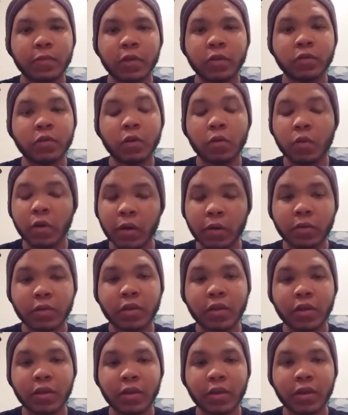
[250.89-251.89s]
There was no way I
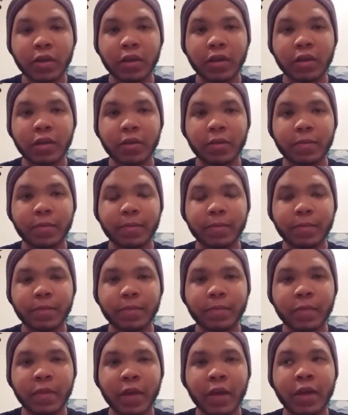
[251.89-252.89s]
was gonna get,
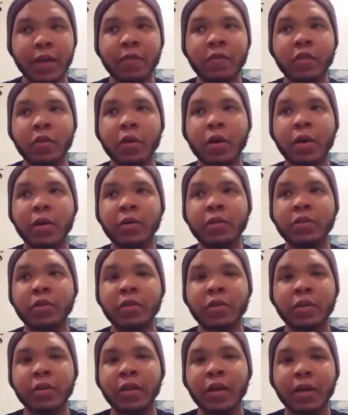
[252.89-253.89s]
like, even though I
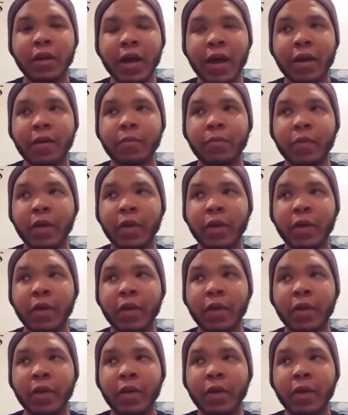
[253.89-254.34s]
was already like